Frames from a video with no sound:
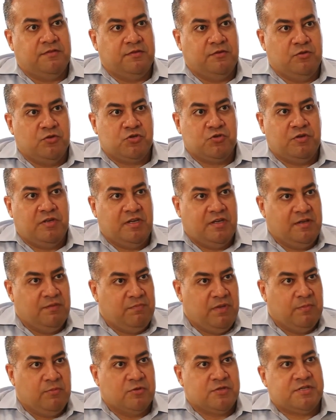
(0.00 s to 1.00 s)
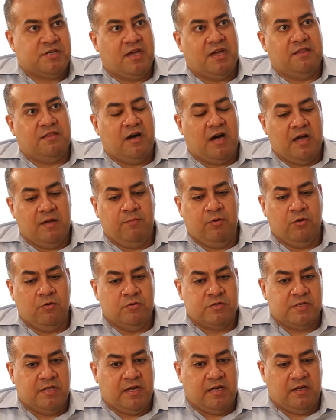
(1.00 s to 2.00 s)
Usually people say the IPO
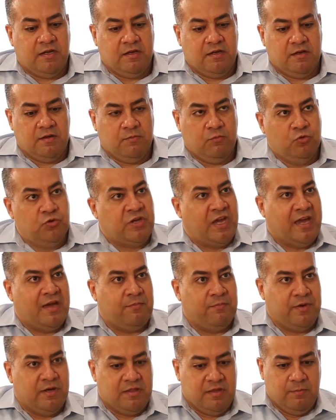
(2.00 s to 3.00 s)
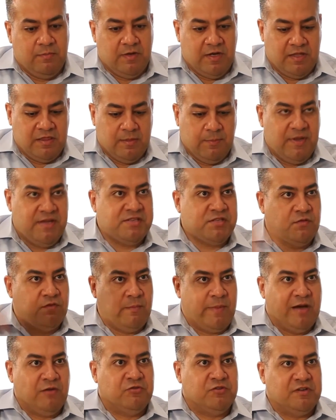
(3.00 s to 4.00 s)
is like boot camp at the base of a
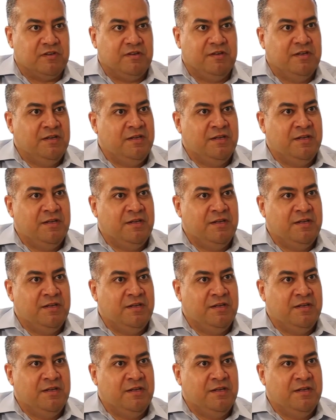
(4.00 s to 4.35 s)
mountain.